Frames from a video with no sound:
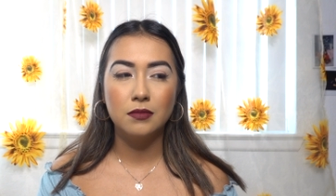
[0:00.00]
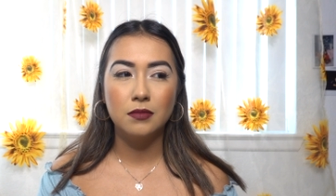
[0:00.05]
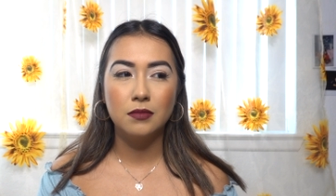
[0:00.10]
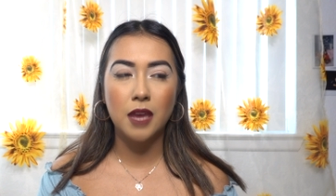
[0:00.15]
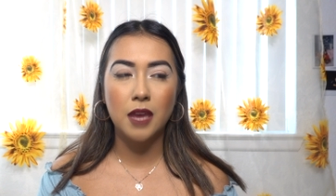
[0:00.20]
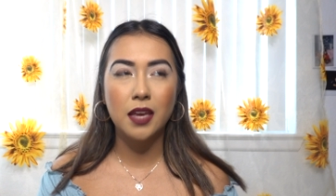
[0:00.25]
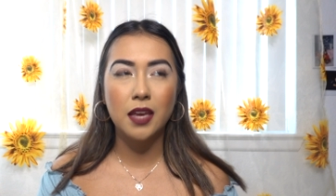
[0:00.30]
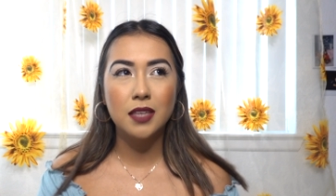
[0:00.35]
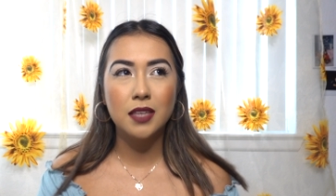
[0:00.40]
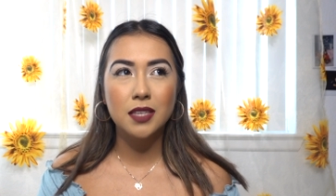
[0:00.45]

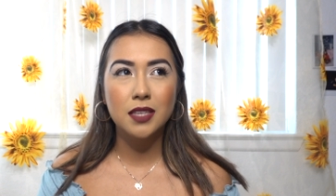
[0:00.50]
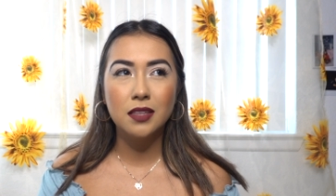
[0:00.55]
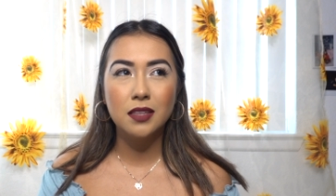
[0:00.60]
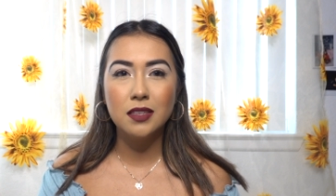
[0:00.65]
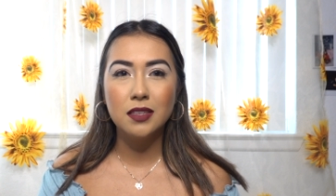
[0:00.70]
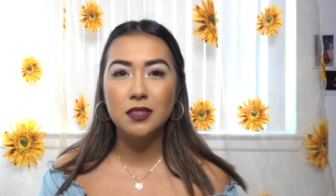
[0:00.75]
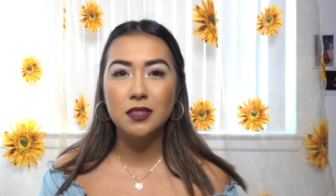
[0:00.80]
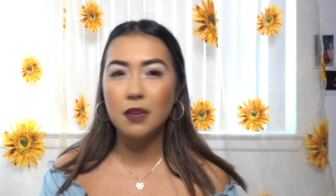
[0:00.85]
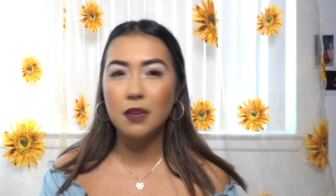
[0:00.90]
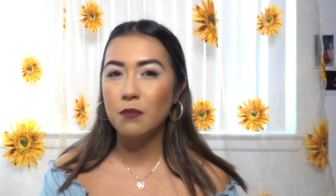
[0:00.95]
I guess like the
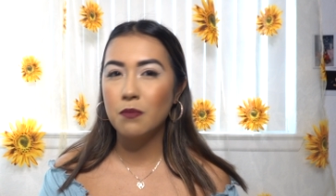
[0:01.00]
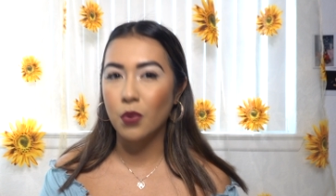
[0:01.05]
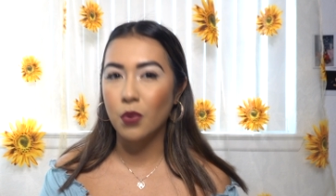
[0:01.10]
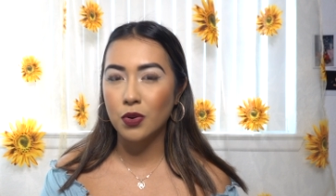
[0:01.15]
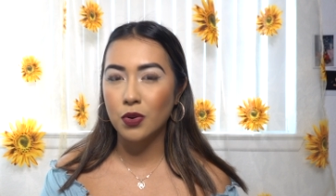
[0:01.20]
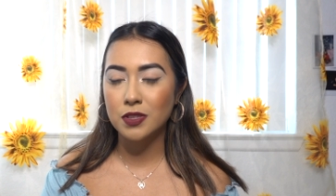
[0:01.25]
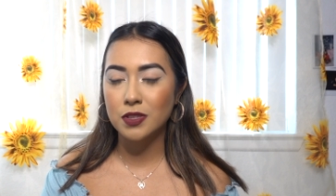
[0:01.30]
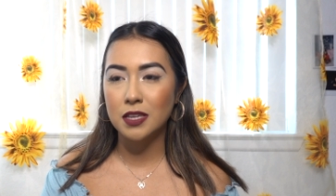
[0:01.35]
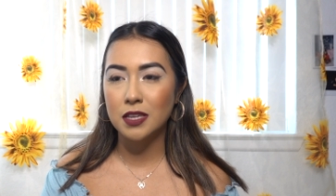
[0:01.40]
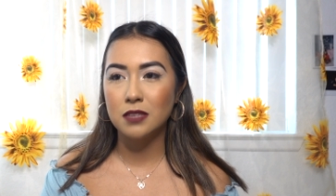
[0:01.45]
same
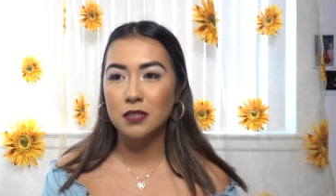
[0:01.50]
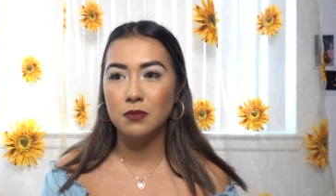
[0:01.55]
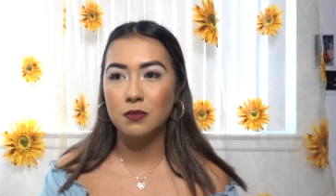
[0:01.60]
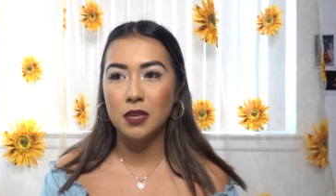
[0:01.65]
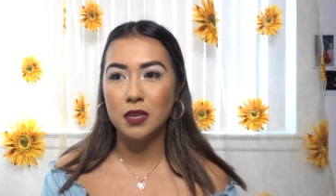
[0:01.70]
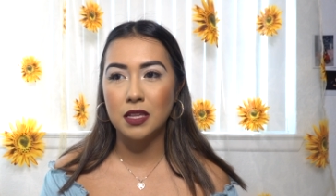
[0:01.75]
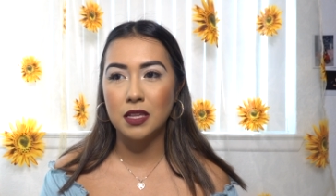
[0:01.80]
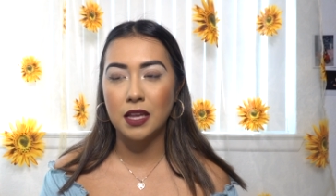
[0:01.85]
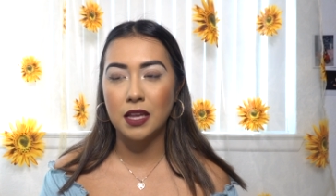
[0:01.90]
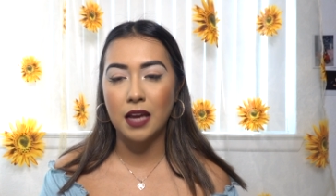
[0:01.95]
morals as
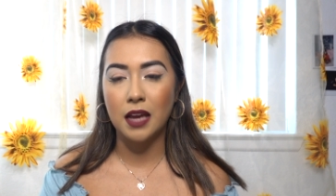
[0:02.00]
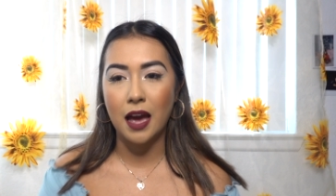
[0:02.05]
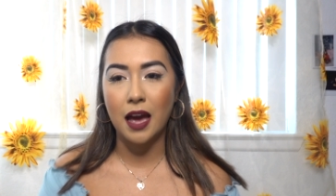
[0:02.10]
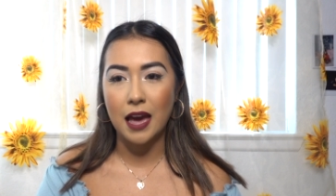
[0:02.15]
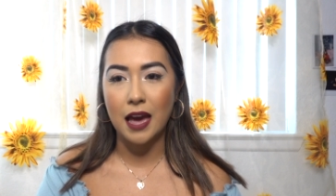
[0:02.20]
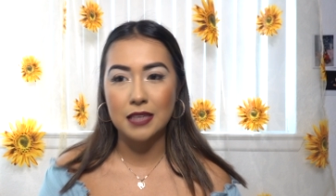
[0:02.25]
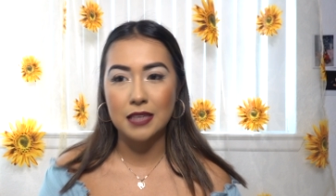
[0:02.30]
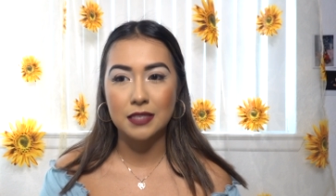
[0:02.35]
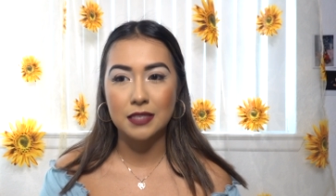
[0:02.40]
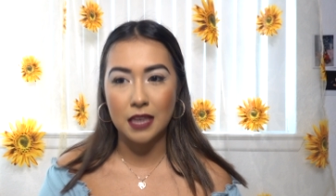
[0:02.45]
me. Like
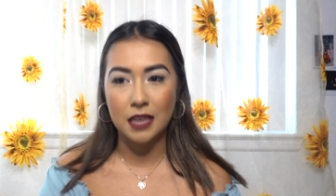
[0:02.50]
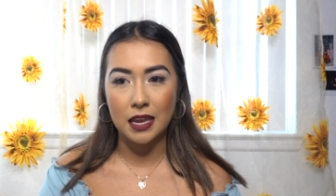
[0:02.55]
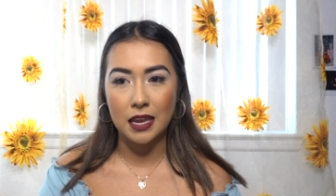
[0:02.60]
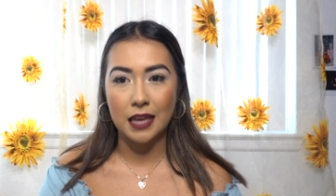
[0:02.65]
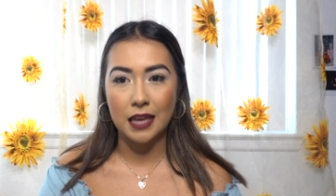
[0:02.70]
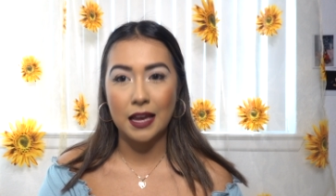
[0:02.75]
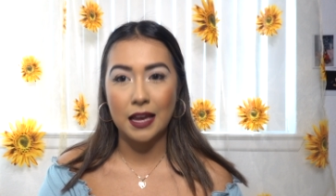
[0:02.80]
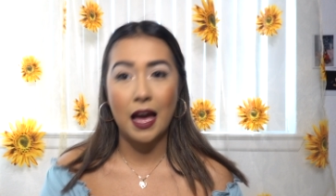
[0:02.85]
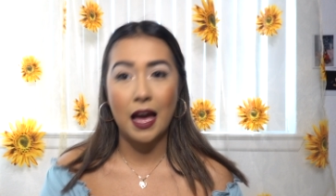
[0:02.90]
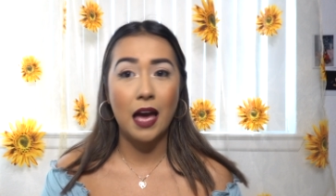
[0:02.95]
I said,
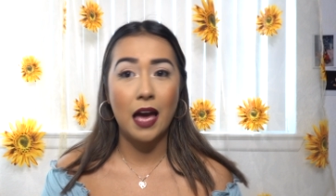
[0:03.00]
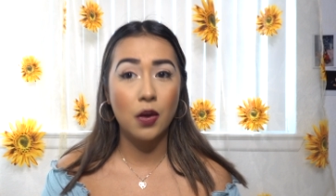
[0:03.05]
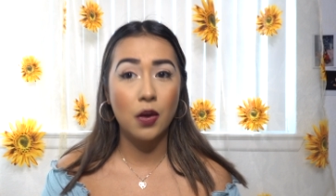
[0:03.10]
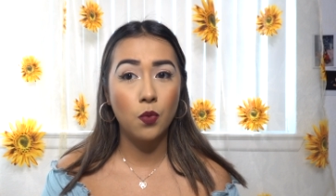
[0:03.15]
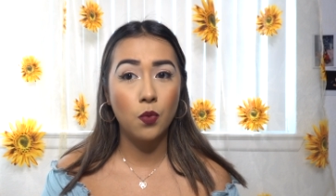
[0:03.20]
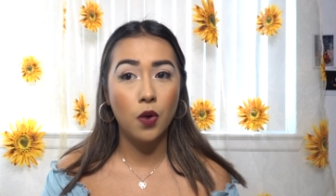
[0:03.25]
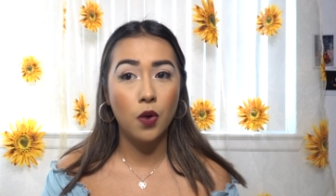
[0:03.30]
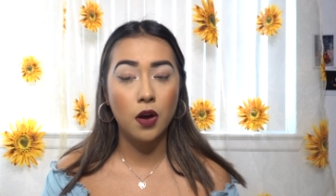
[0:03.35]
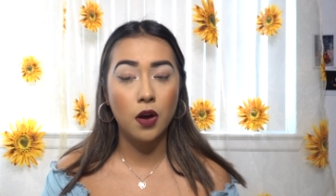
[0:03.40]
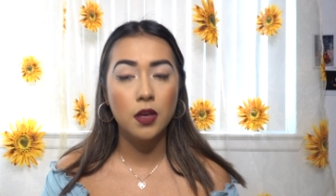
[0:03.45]
like I
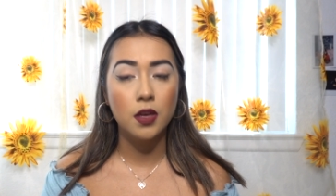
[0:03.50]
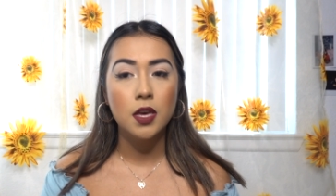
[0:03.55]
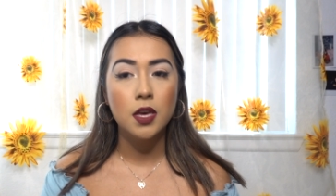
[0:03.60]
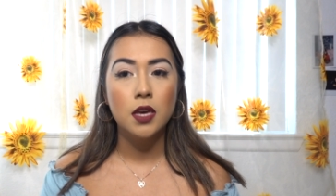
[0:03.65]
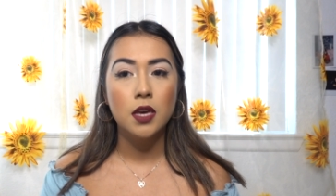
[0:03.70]
want